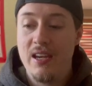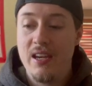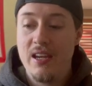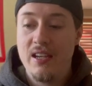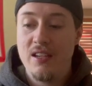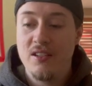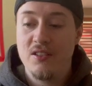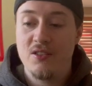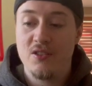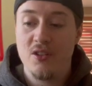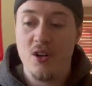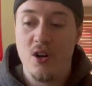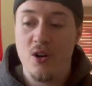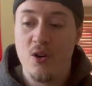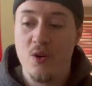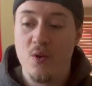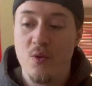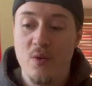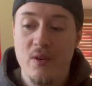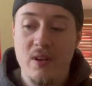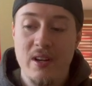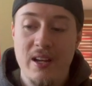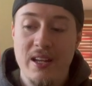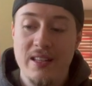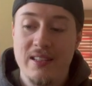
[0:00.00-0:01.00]

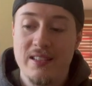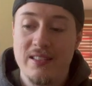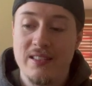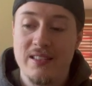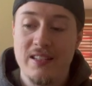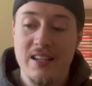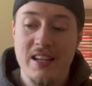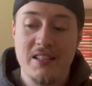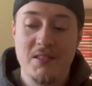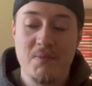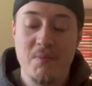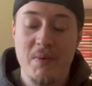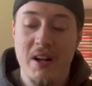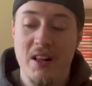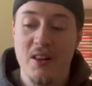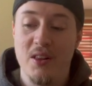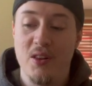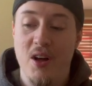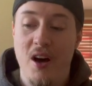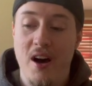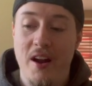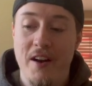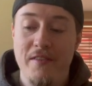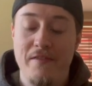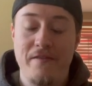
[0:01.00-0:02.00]
So it's been a
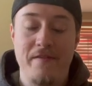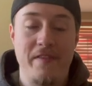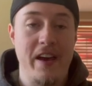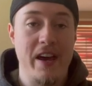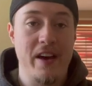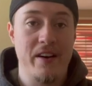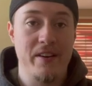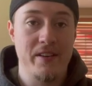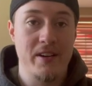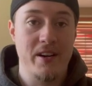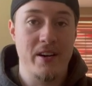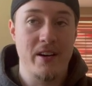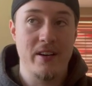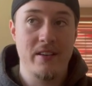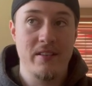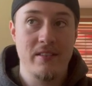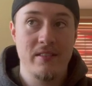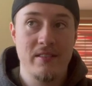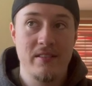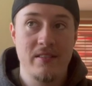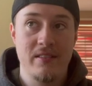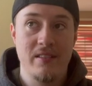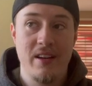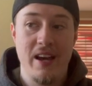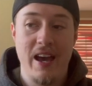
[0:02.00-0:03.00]
lot of failure
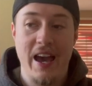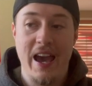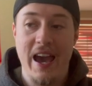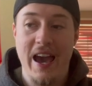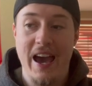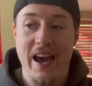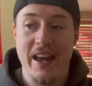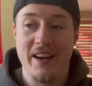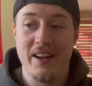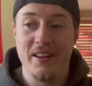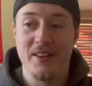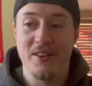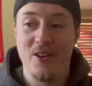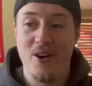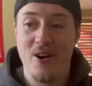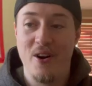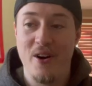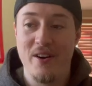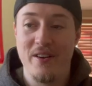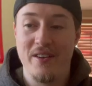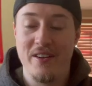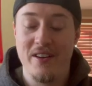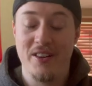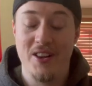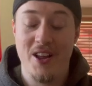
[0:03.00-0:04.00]
and a
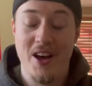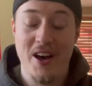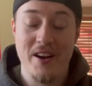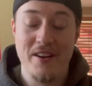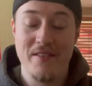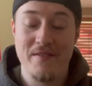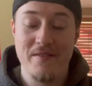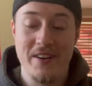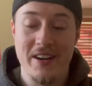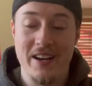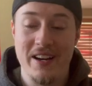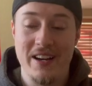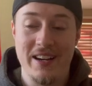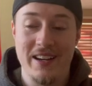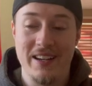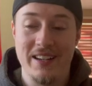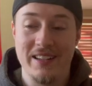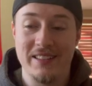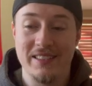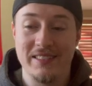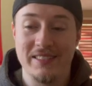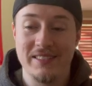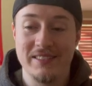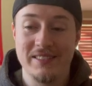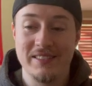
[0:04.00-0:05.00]
lot
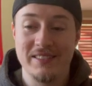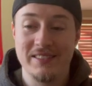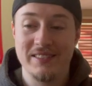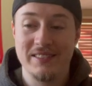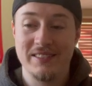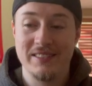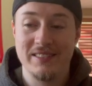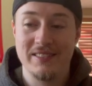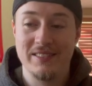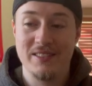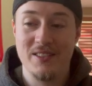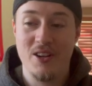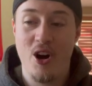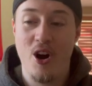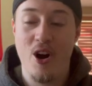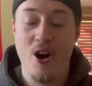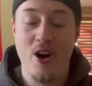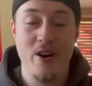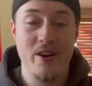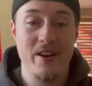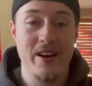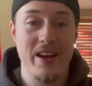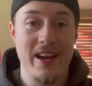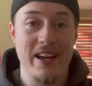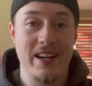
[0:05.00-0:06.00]
of
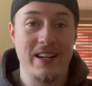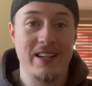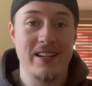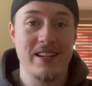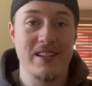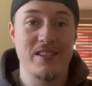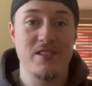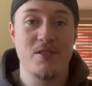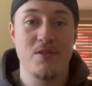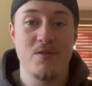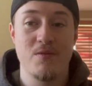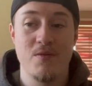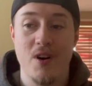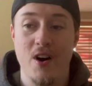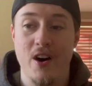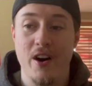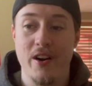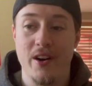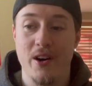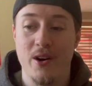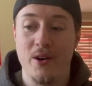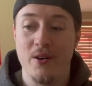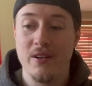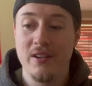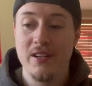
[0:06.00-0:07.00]
heartache in
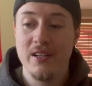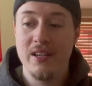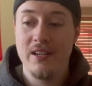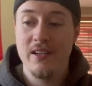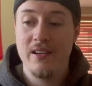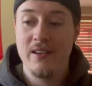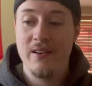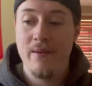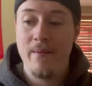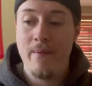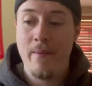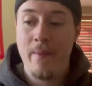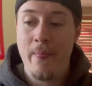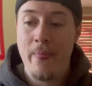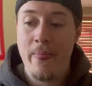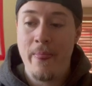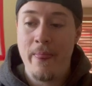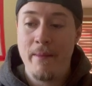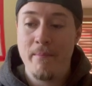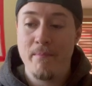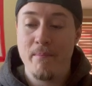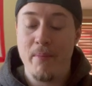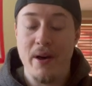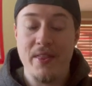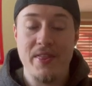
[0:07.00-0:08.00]
Toronto,
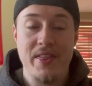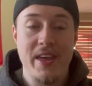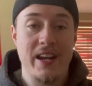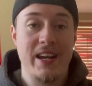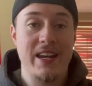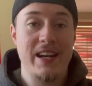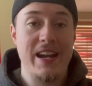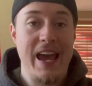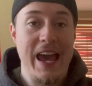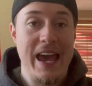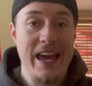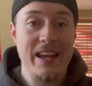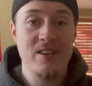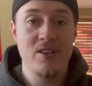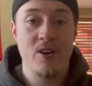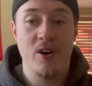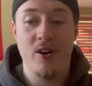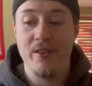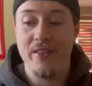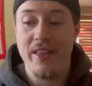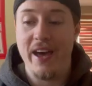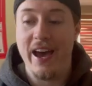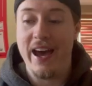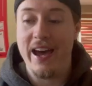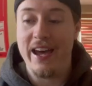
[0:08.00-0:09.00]
but they can end
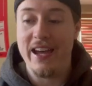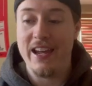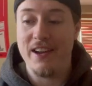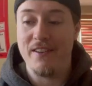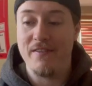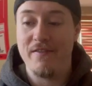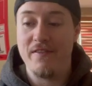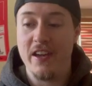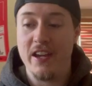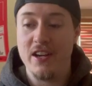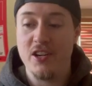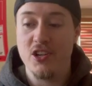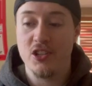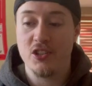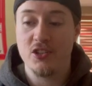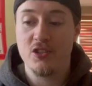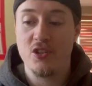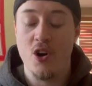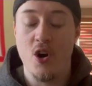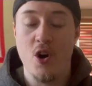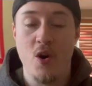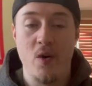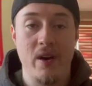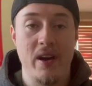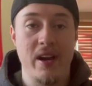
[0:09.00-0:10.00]
all that if they just
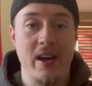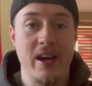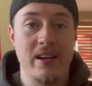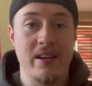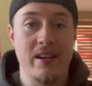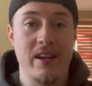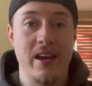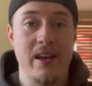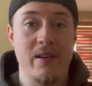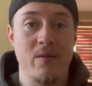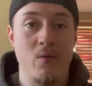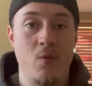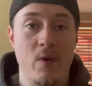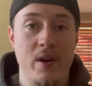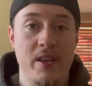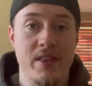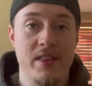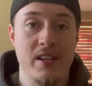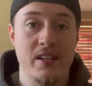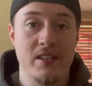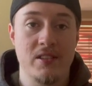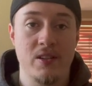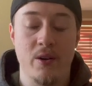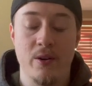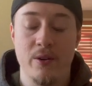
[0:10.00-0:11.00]
go and win
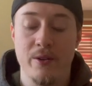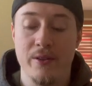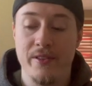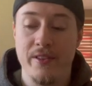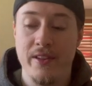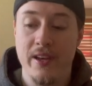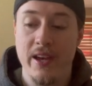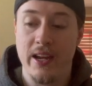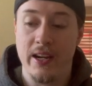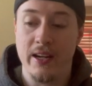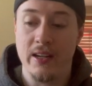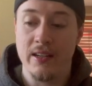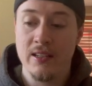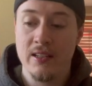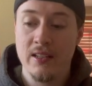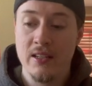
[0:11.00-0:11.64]
this whole thing.